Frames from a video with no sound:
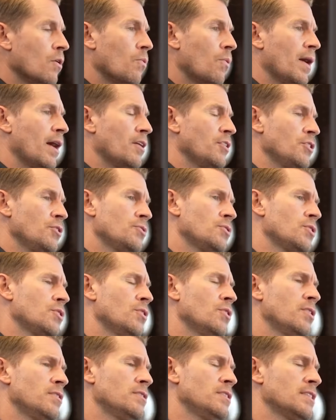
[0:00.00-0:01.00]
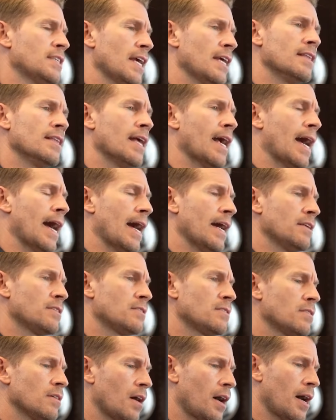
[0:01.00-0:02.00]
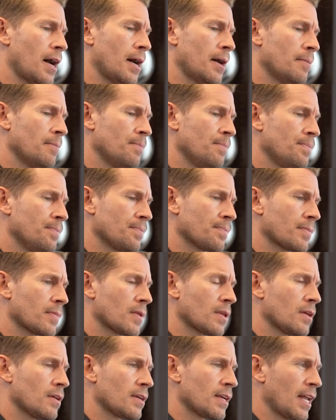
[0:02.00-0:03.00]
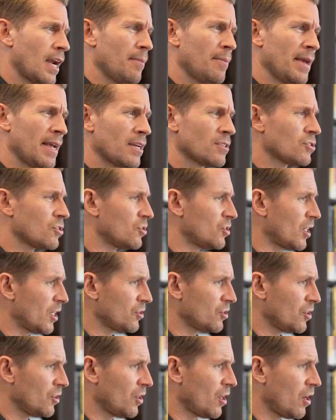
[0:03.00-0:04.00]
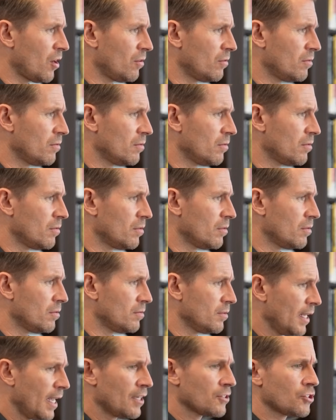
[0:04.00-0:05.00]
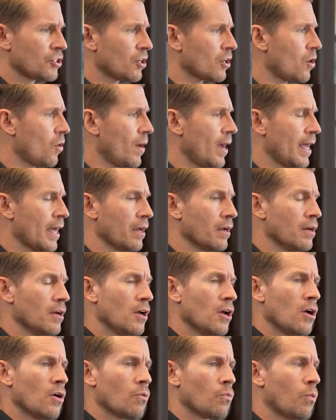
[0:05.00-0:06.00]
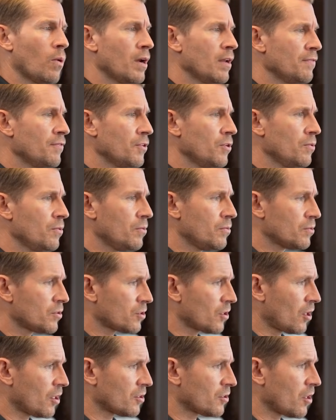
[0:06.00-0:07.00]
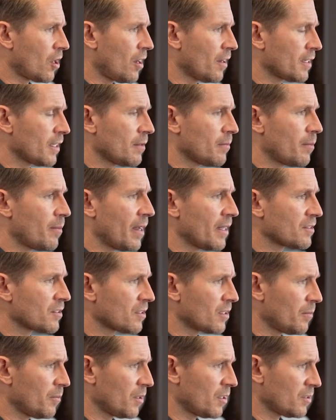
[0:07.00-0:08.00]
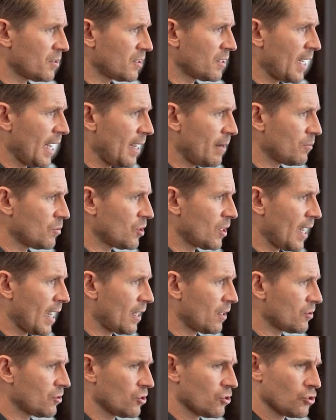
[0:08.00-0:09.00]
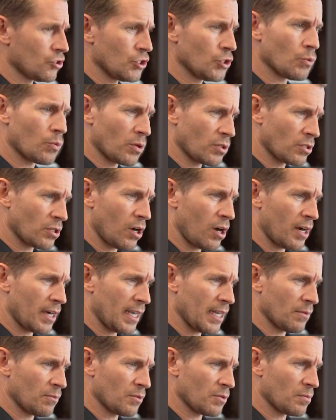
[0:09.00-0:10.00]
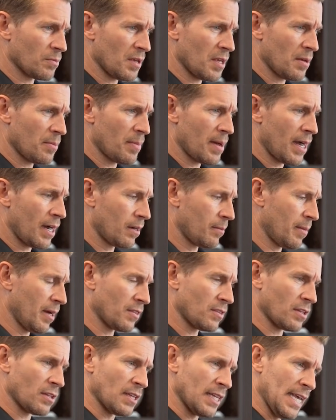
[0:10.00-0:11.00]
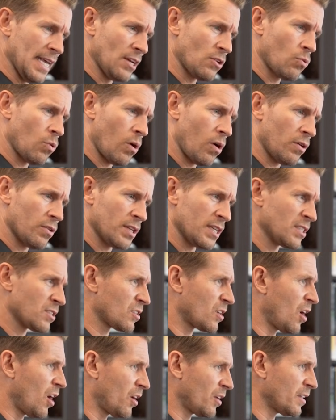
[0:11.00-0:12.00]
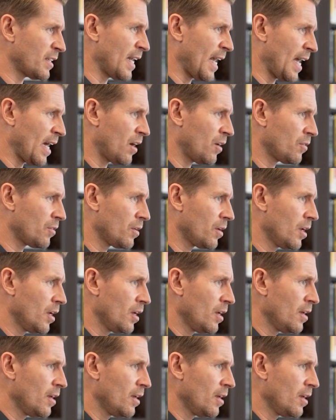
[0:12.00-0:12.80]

Well, you could say that. Um, can I make a suggestion, though? Yeah, sure, go ahead. What if you started talking to them about some of the same challenges you were talking with me about, about the lead quality's gone down?